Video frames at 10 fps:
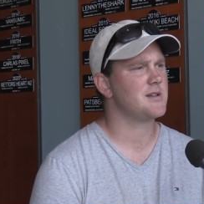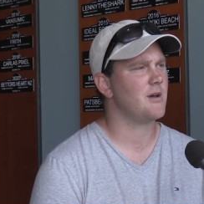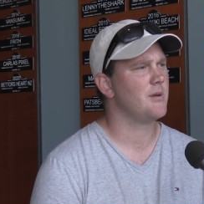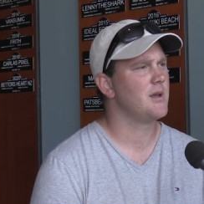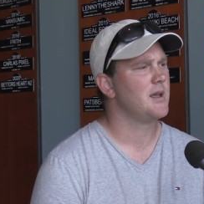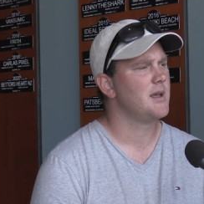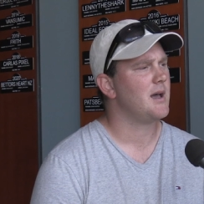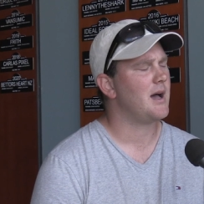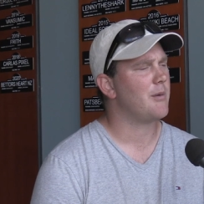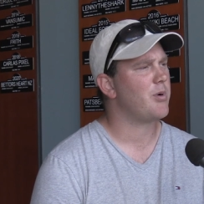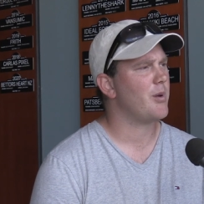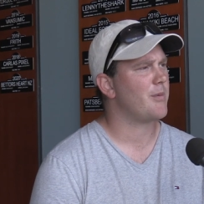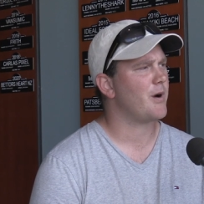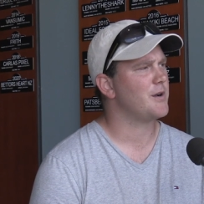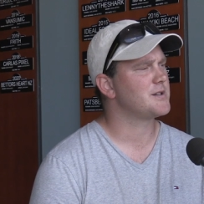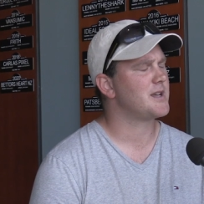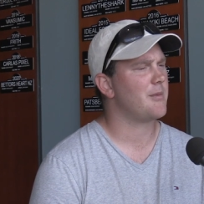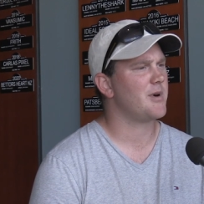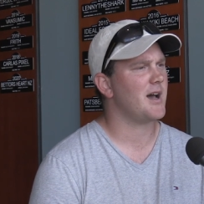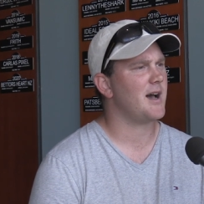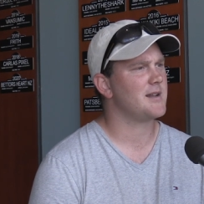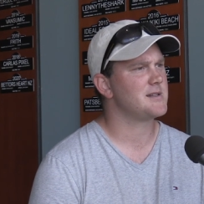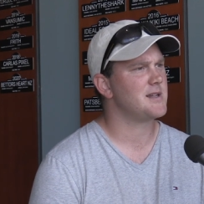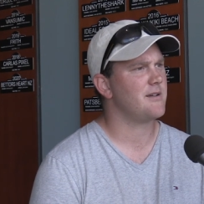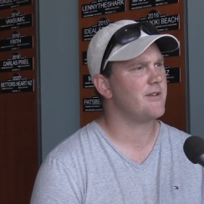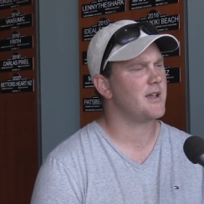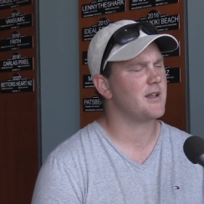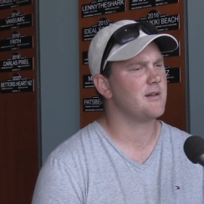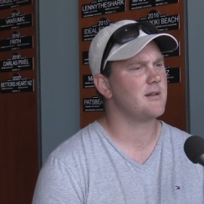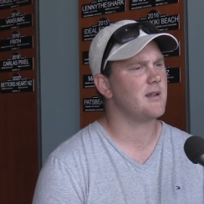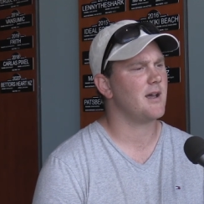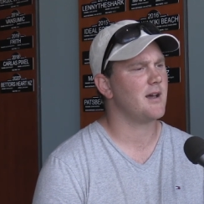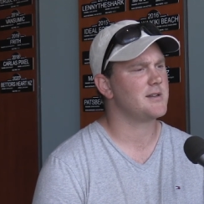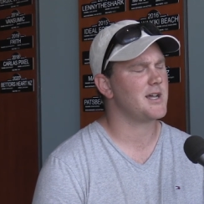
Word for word: So uh, probably approach Cameron Hart and see if he can